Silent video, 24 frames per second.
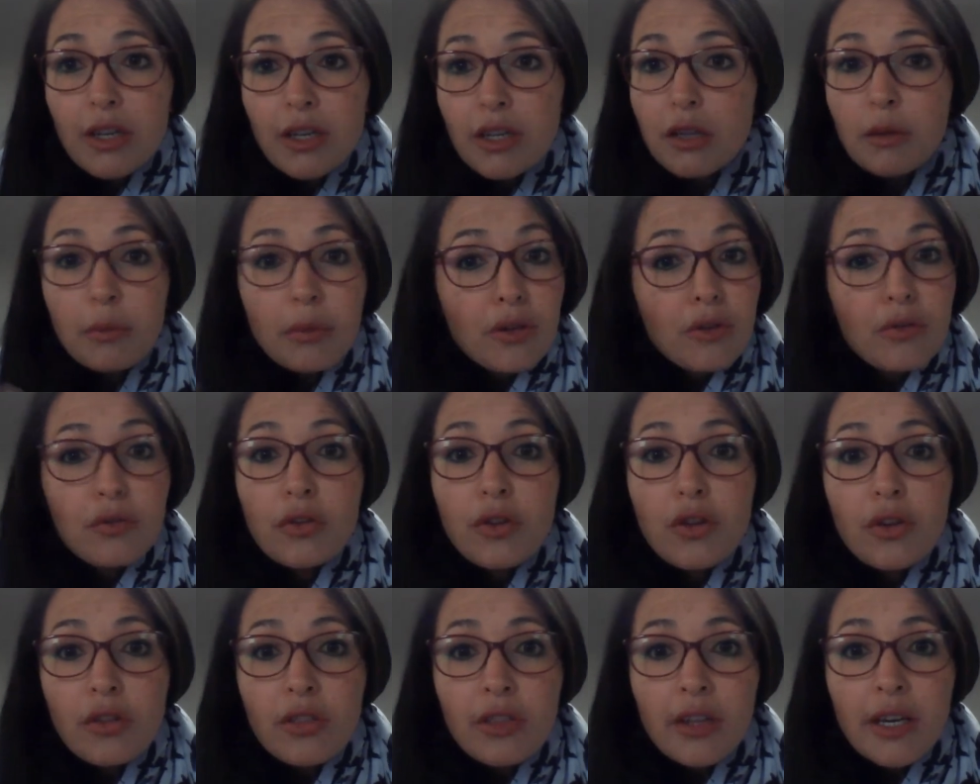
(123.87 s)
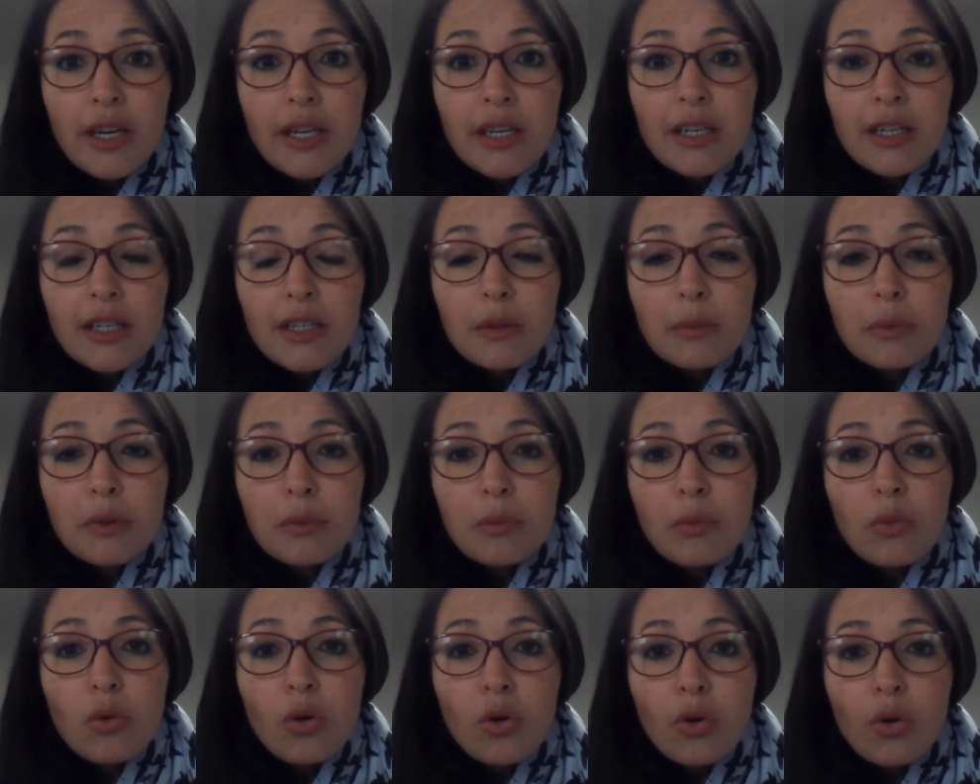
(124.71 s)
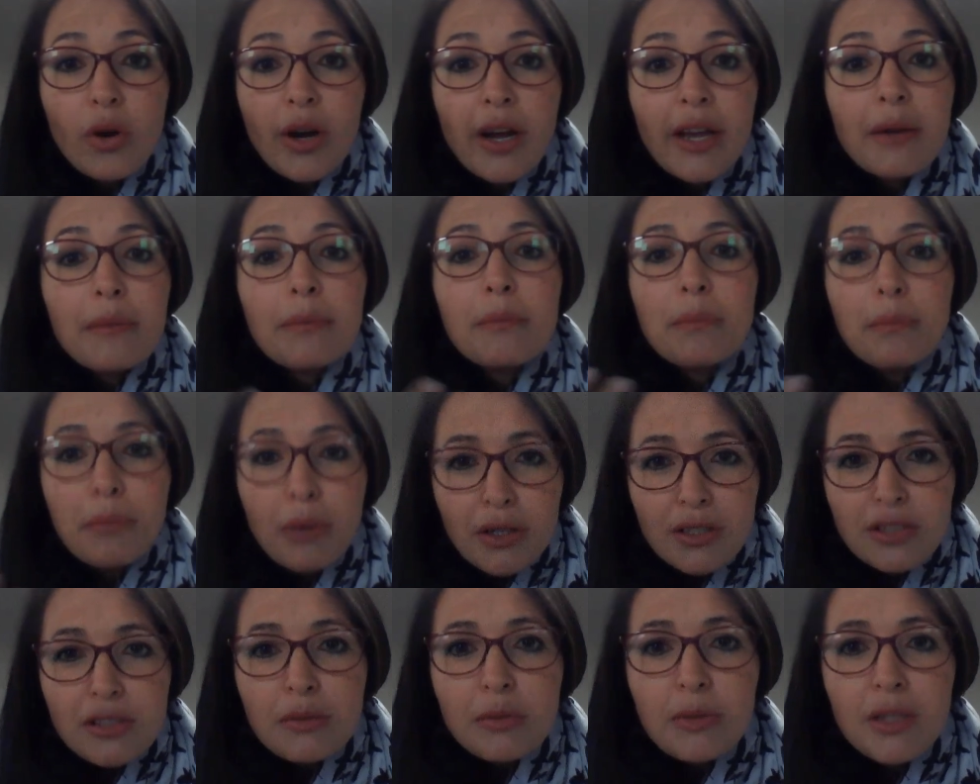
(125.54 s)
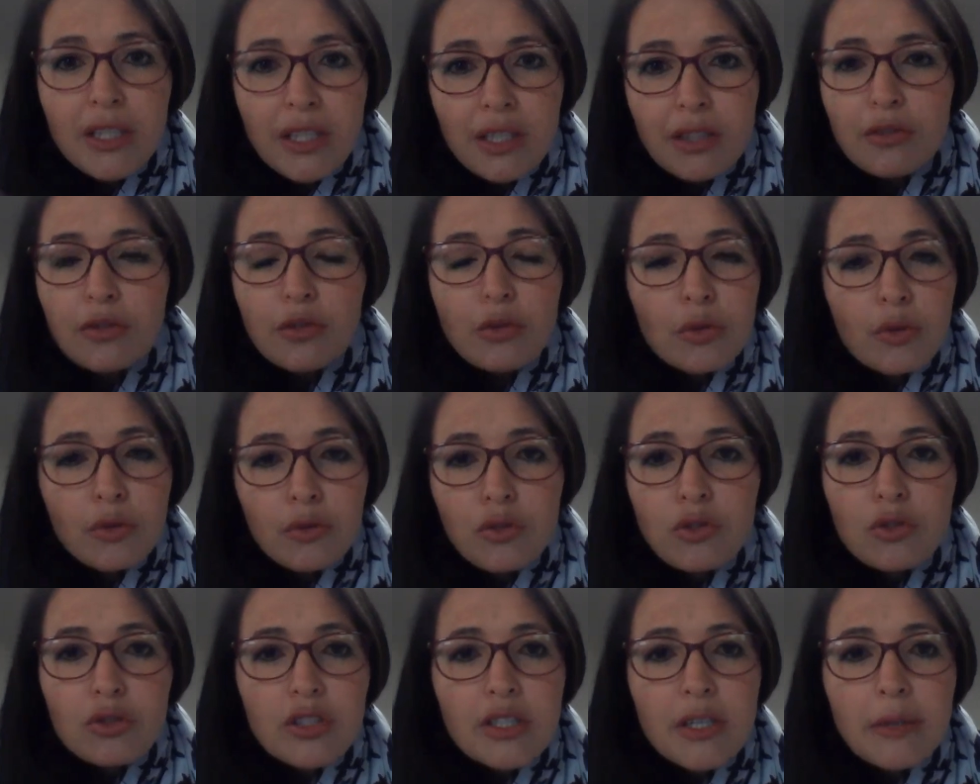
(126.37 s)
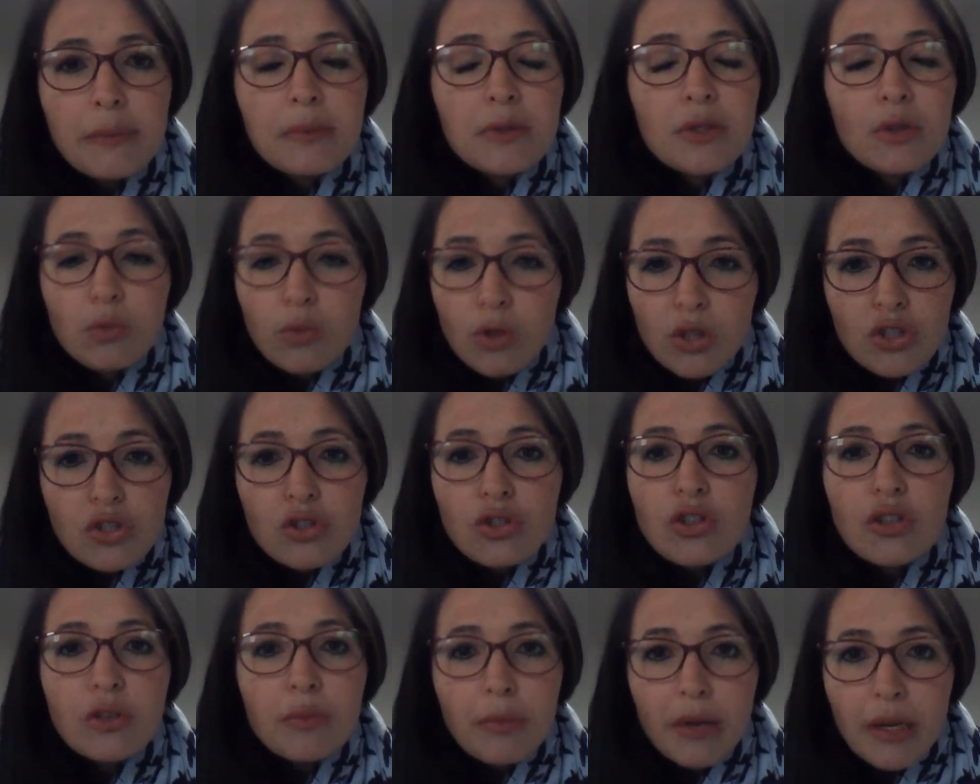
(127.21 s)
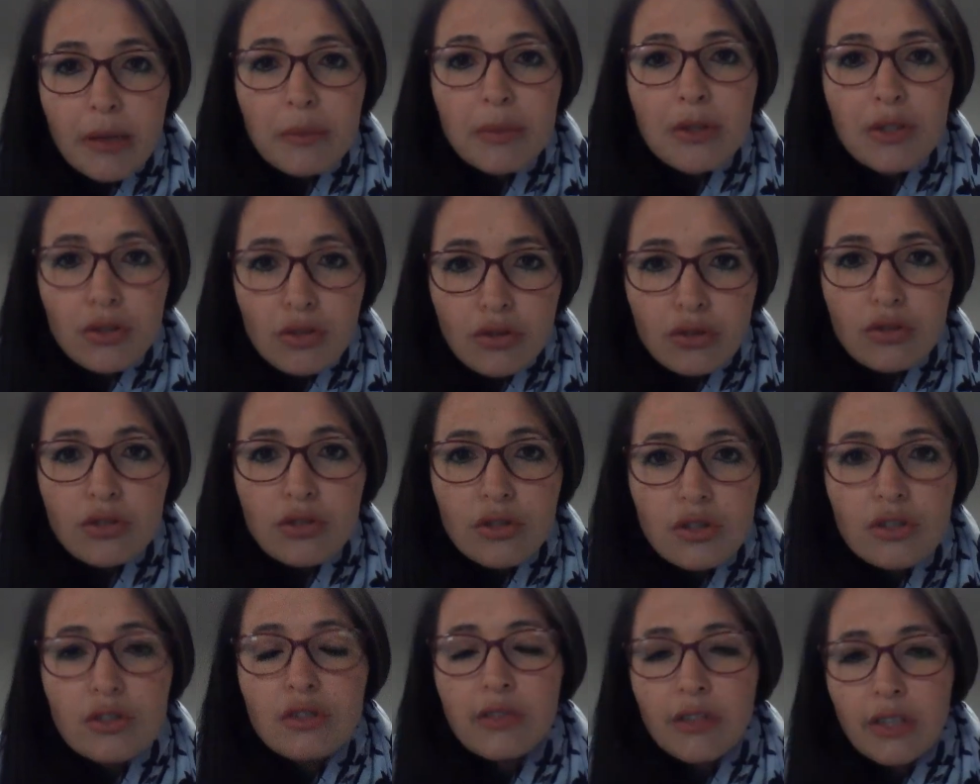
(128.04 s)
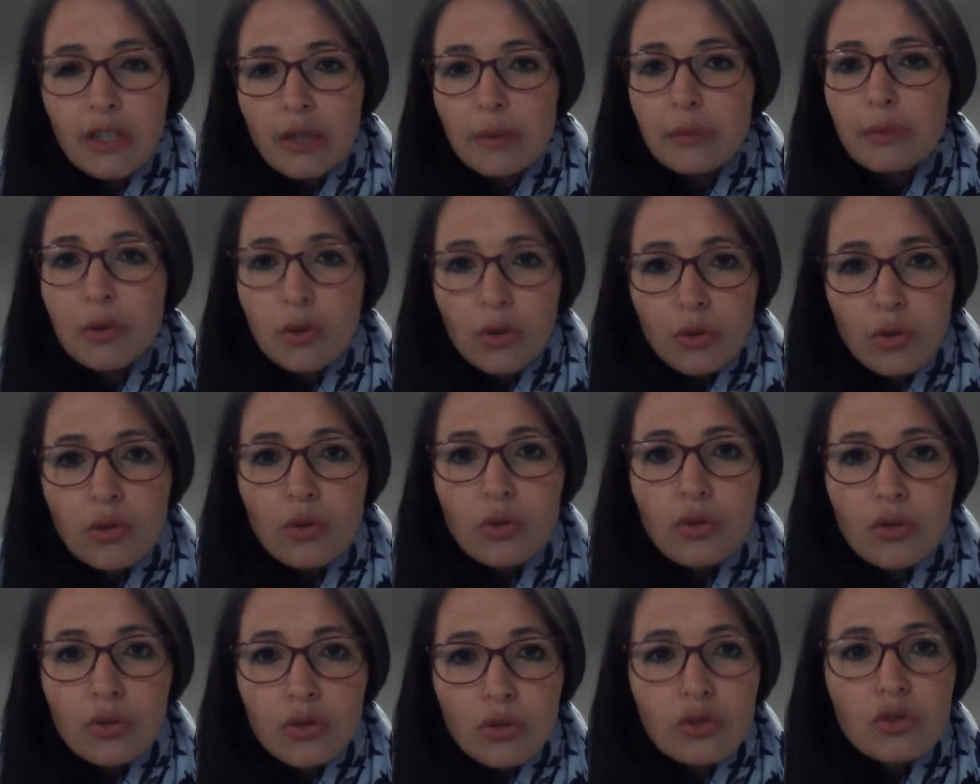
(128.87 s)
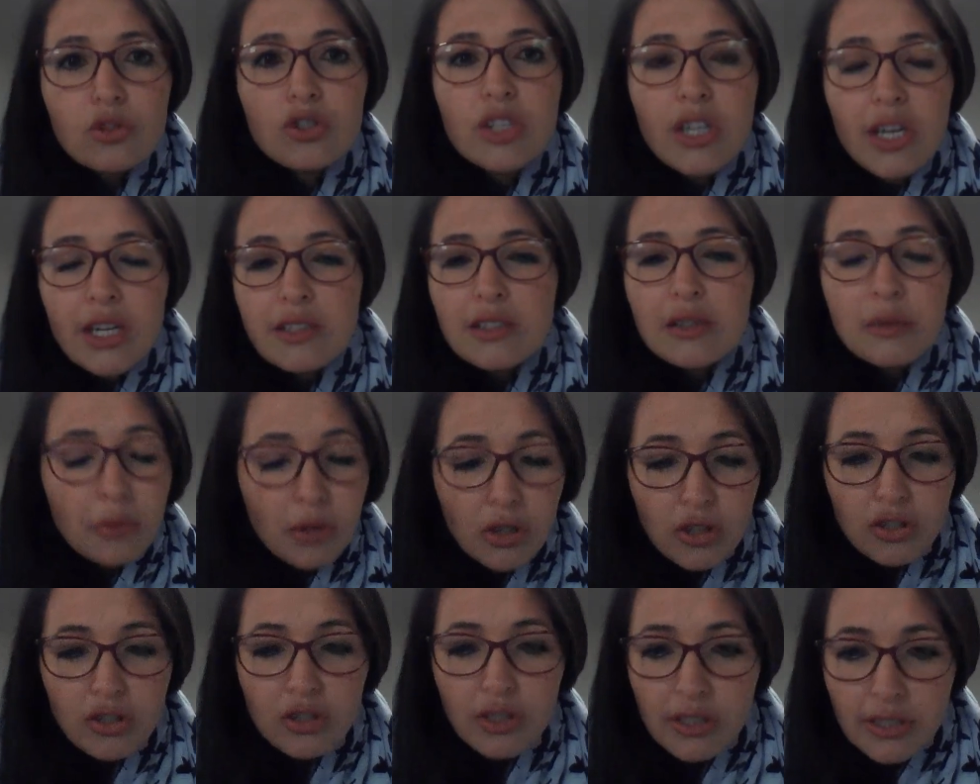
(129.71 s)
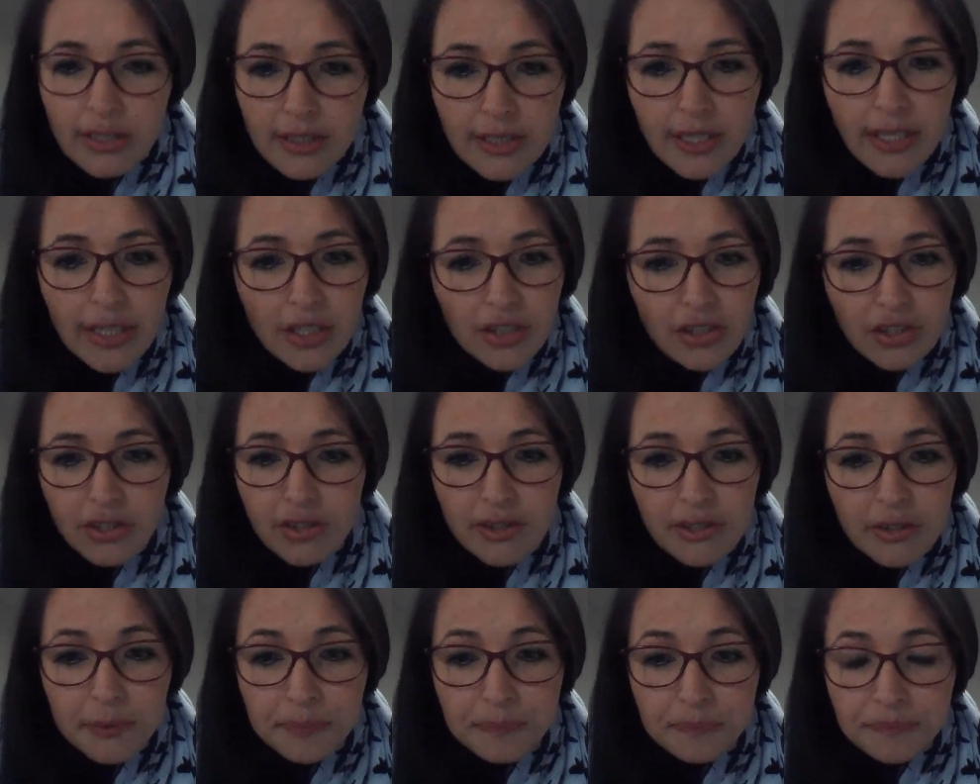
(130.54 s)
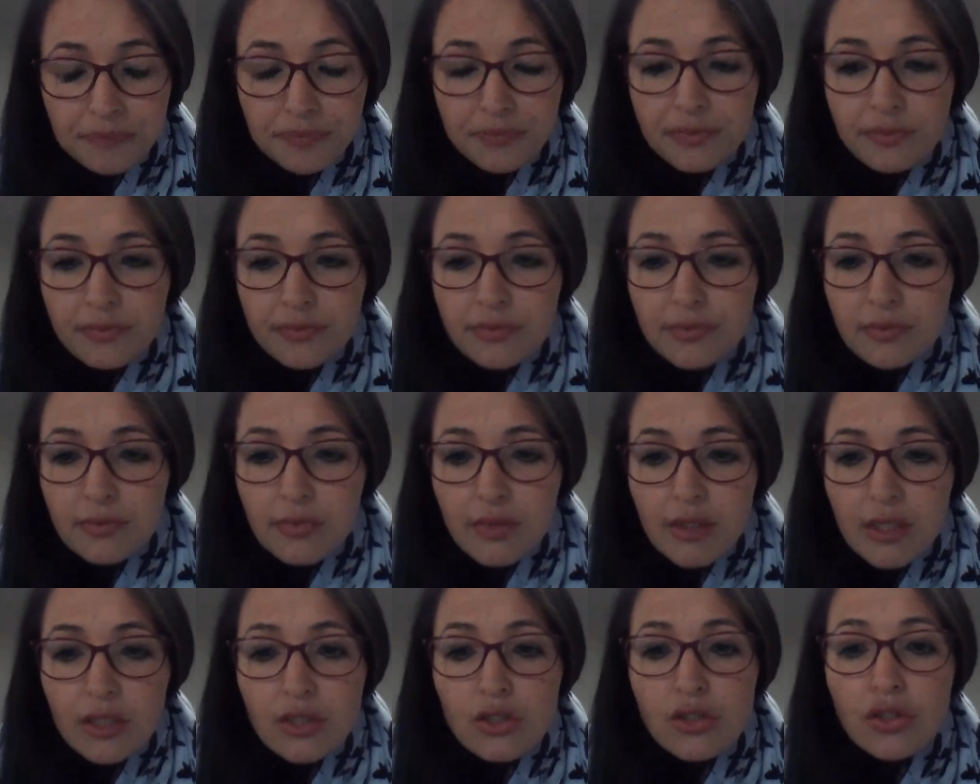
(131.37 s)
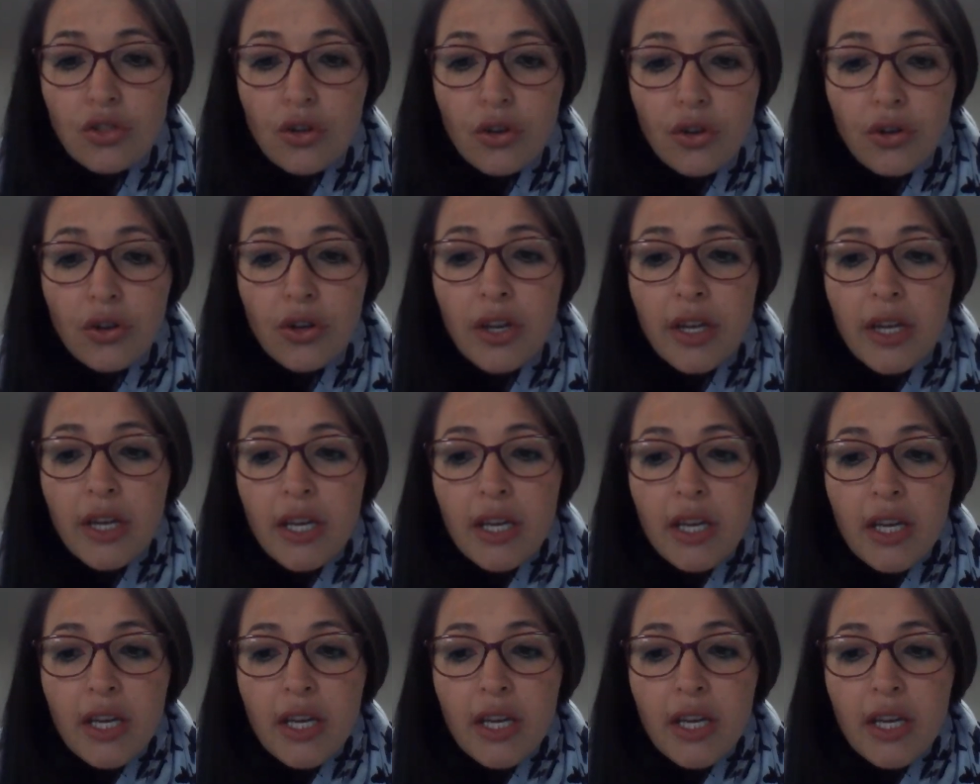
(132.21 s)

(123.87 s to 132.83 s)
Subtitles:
a little bit further and a little bit more, and possibly give you a few tips on what you could maybe do to develop your child's emotional intelligence. So